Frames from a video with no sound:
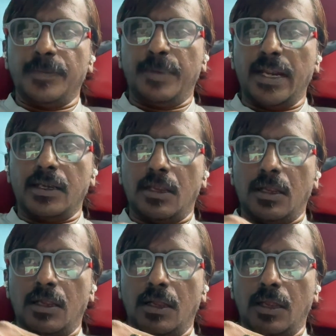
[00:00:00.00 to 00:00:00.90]
But
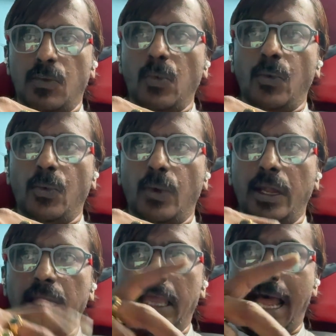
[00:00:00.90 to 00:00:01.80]

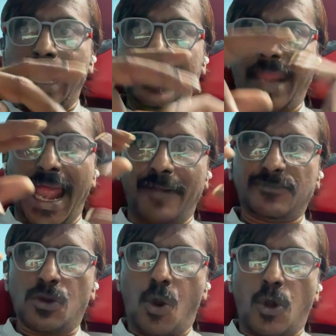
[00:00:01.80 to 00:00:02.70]
I
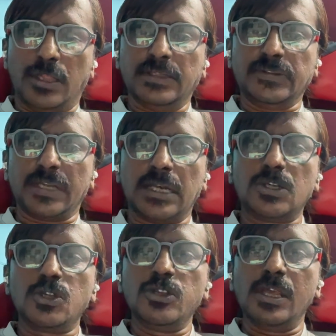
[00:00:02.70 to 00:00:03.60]
have to call this
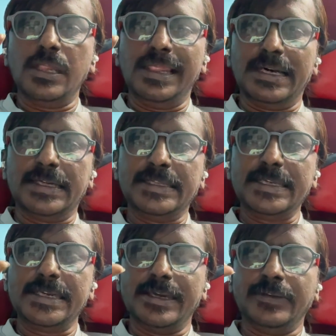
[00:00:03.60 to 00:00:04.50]
continual
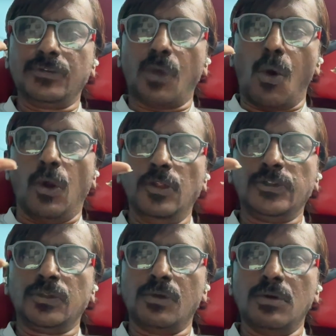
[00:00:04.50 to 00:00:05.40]
learning is
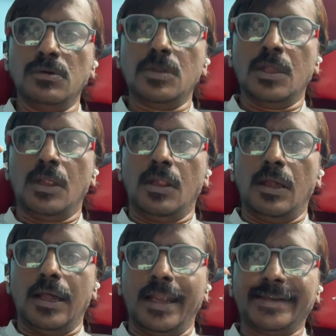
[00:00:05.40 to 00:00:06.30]
also
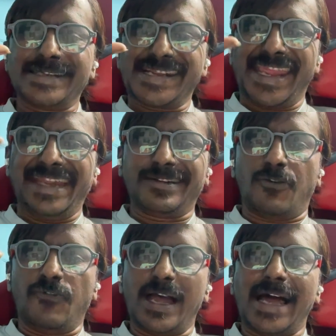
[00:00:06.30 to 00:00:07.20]
a trait
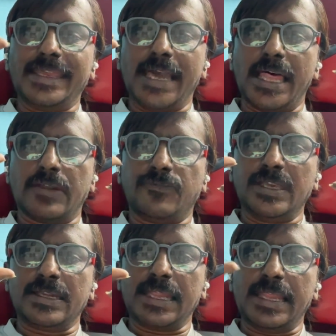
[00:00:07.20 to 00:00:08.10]
of the
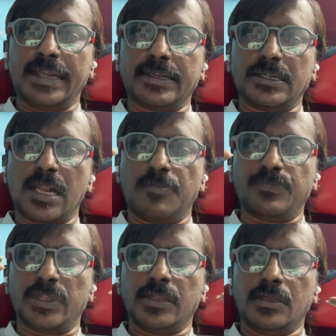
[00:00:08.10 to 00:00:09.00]
IRB related
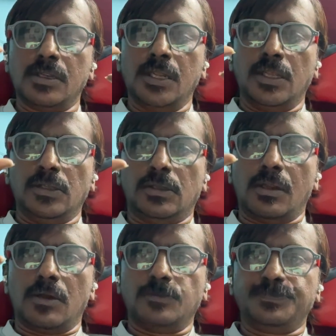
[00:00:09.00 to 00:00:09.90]
thinking.
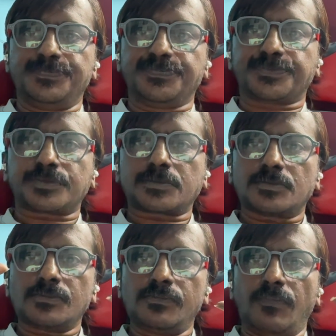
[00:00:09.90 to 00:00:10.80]
So
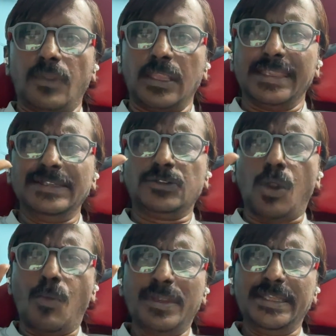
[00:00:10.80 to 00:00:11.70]
there's
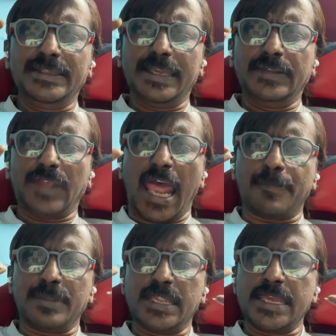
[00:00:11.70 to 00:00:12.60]
so many things
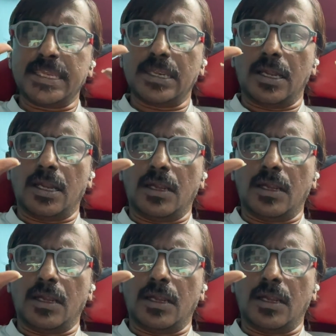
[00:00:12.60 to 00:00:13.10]
happening.